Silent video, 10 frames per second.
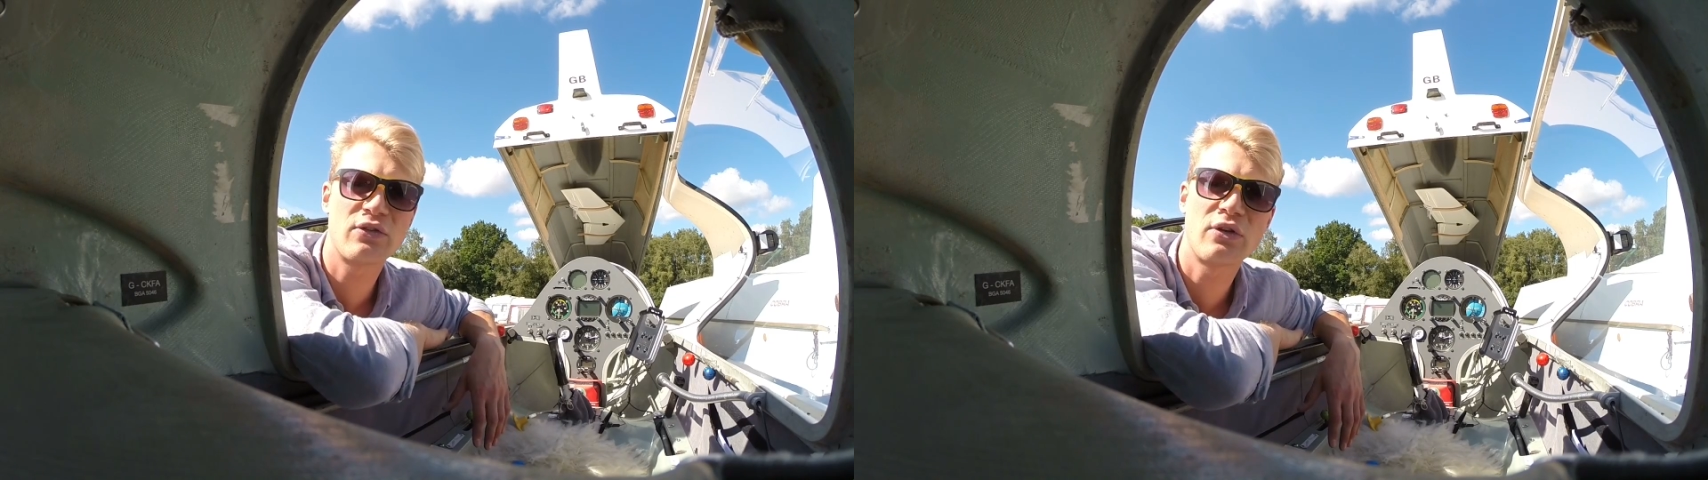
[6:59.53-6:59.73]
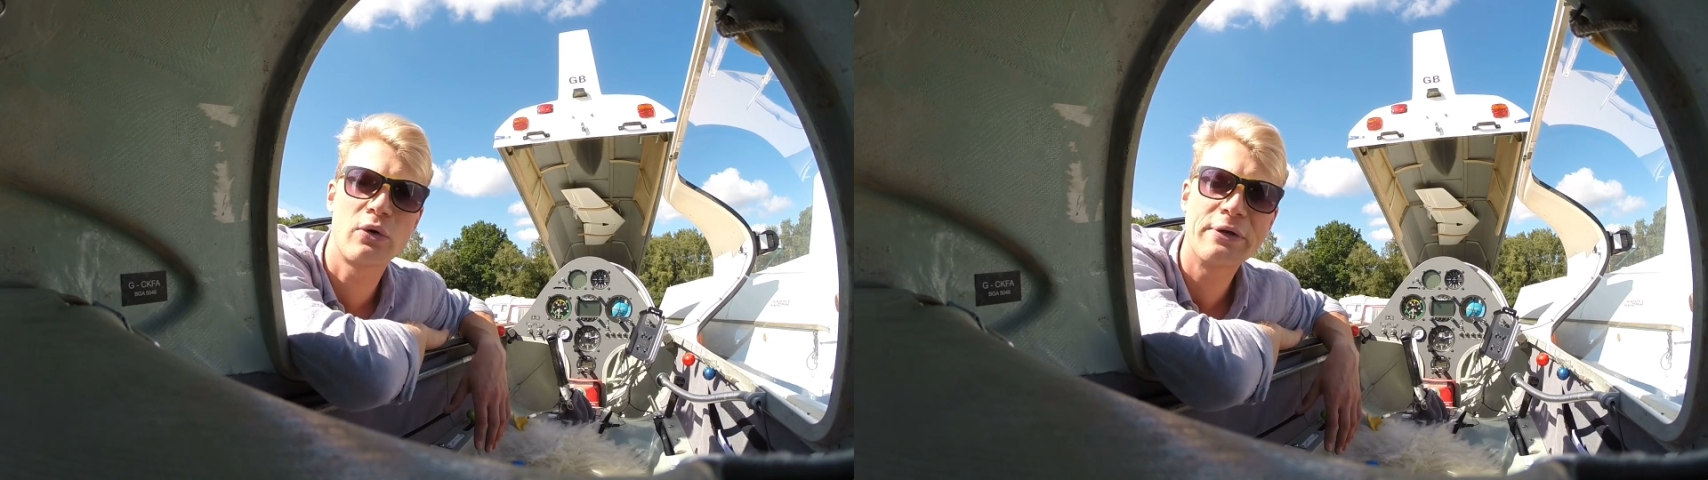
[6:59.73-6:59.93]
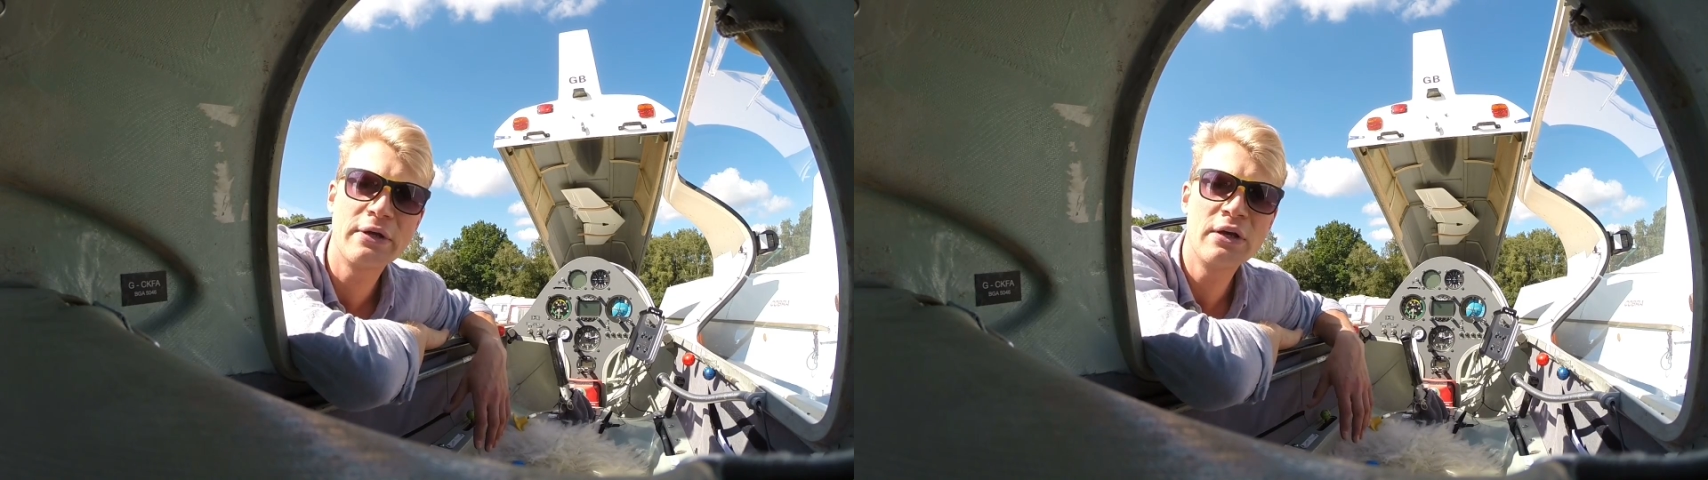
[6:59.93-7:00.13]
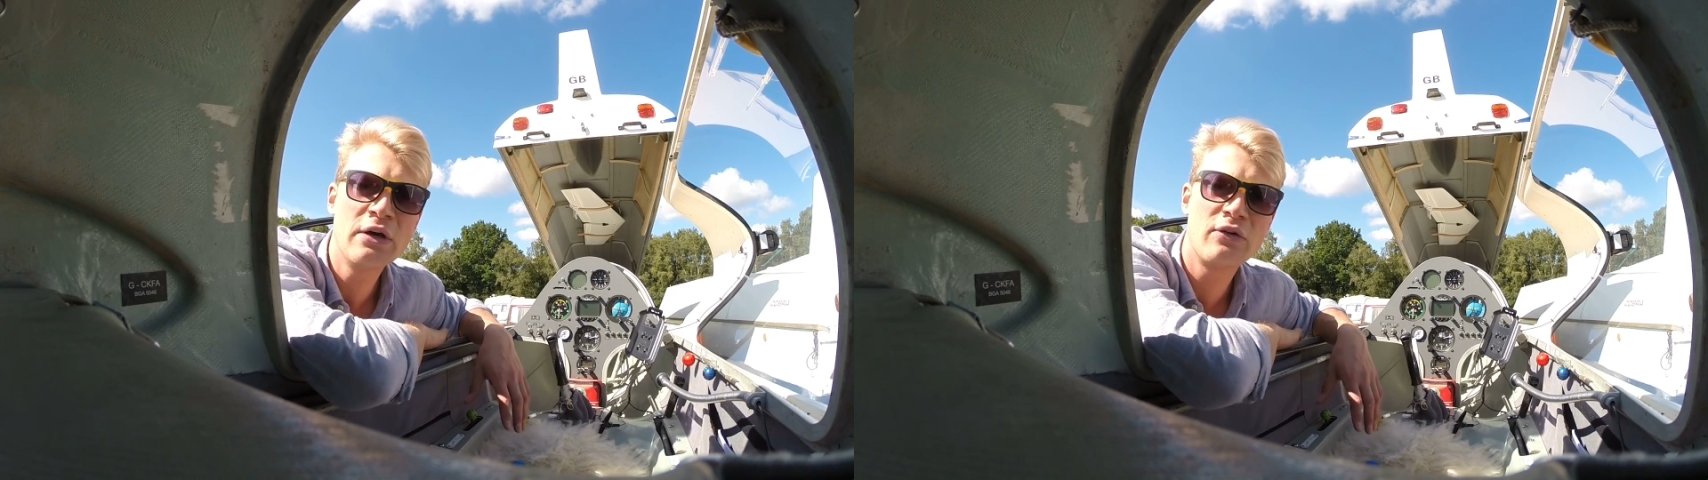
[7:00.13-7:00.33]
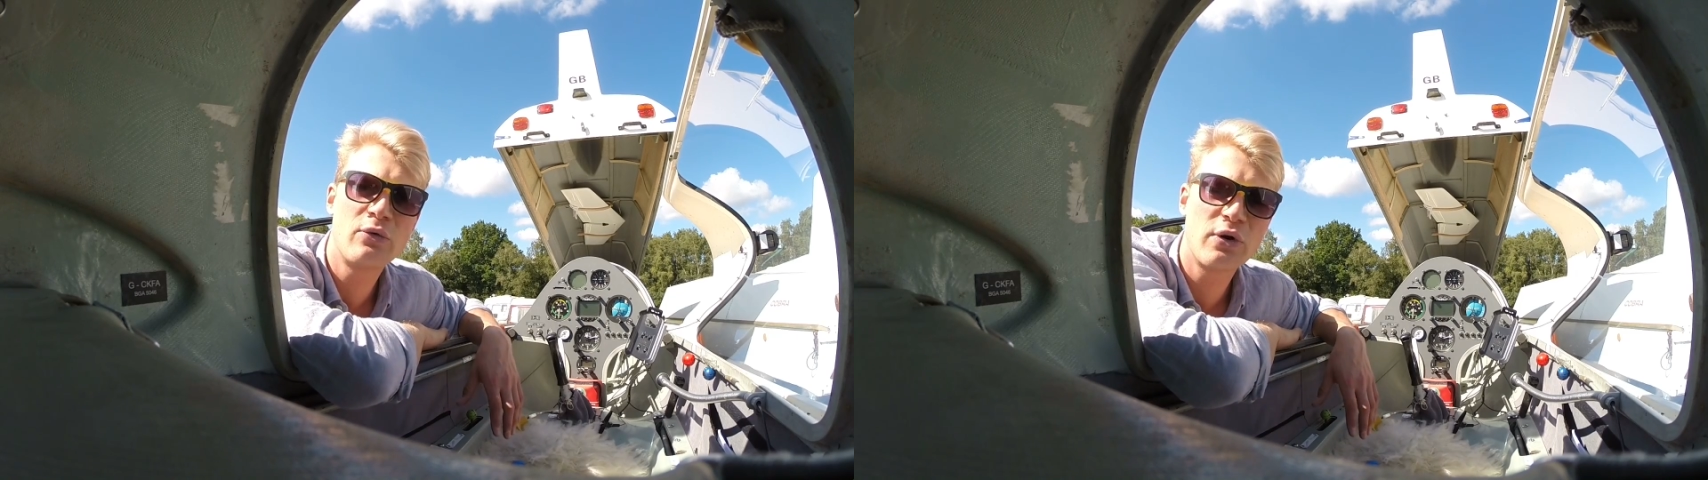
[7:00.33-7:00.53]
So
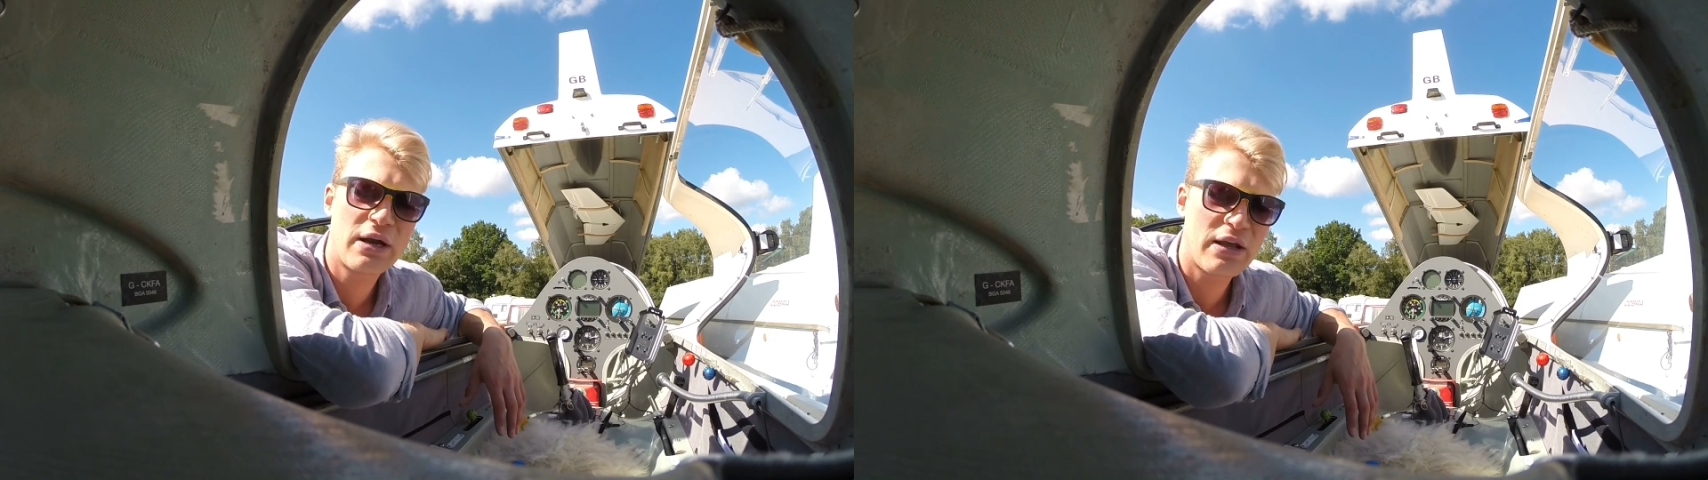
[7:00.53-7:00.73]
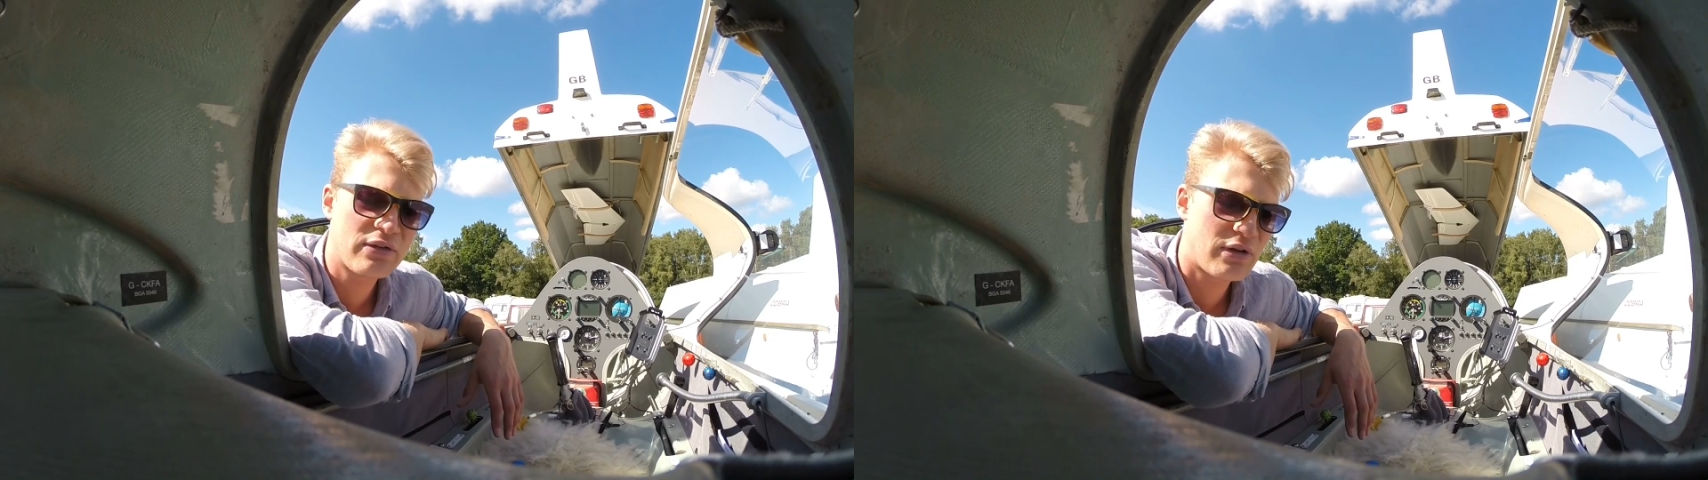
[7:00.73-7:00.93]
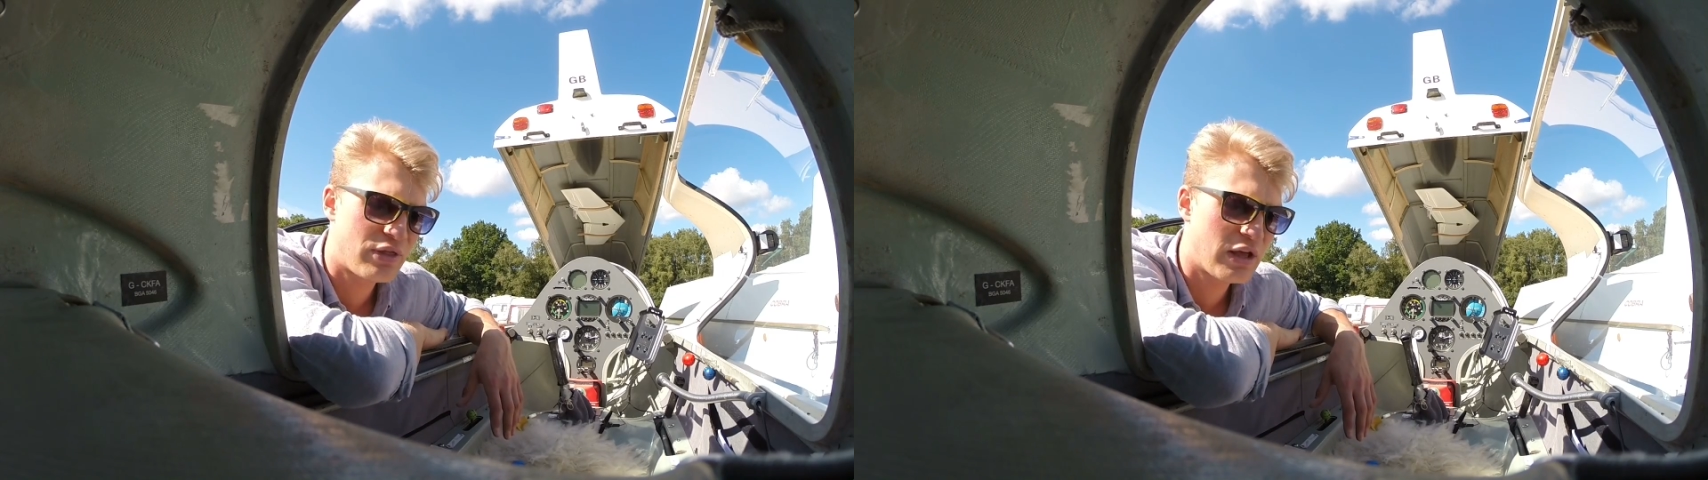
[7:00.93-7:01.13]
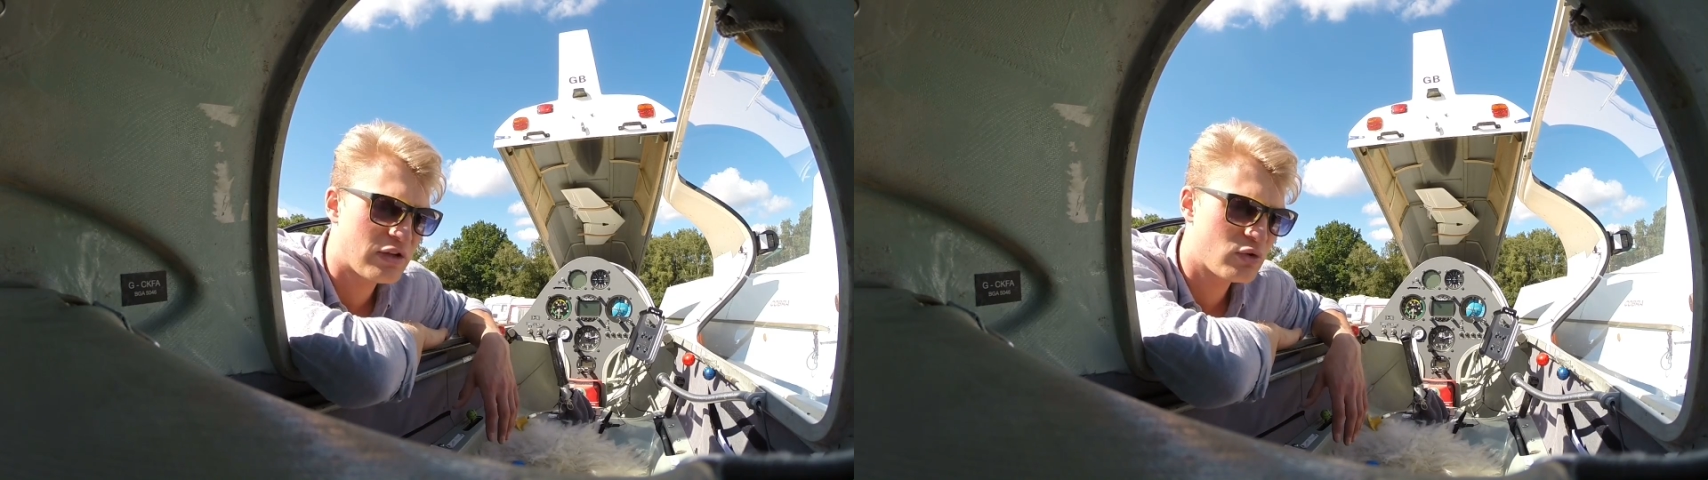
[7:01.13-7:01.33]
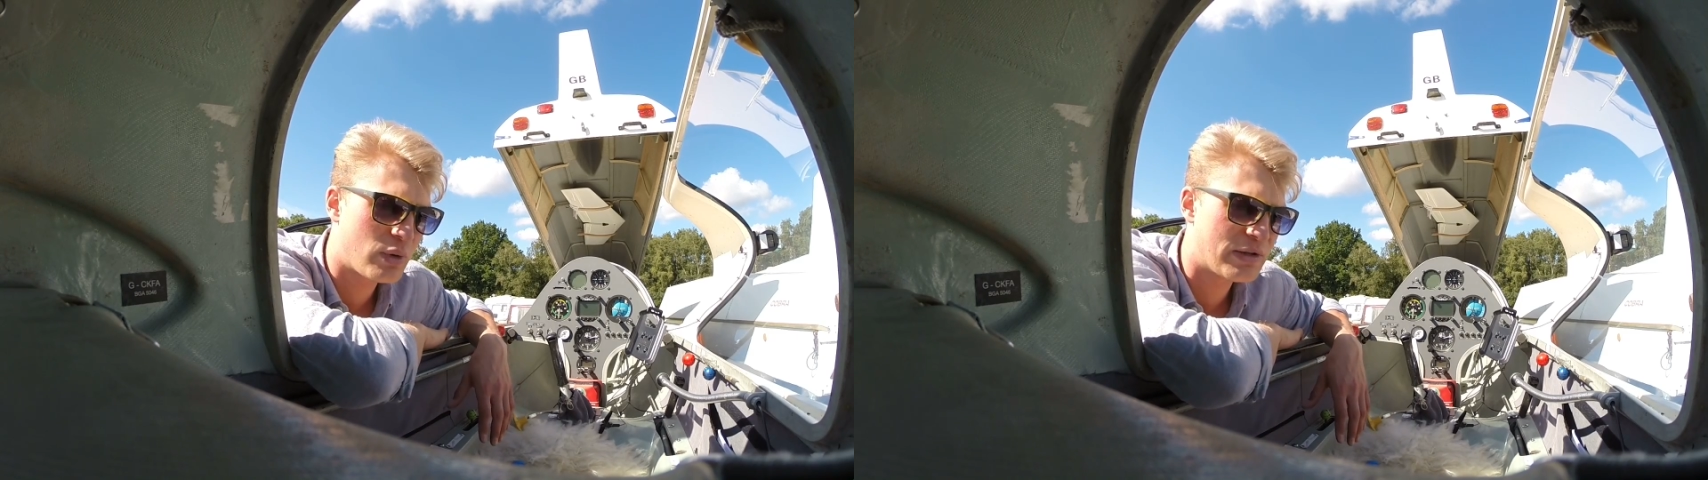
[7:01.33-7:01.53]
for what it is, I think
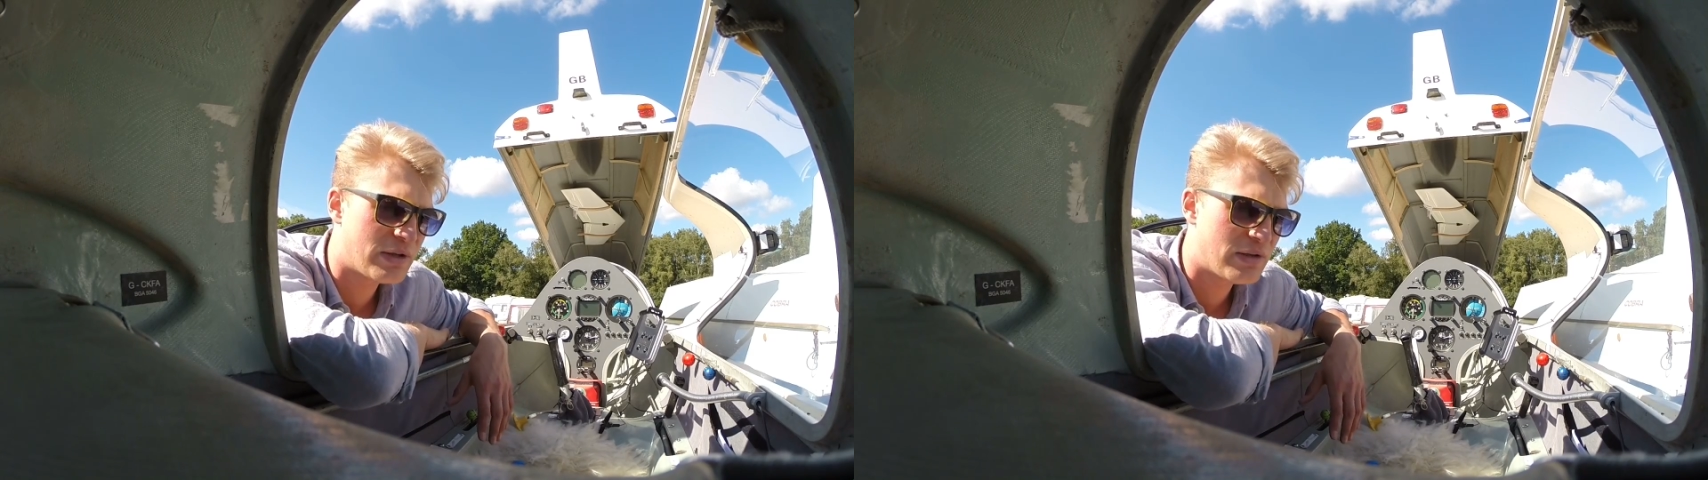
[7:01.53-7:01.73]
it's quite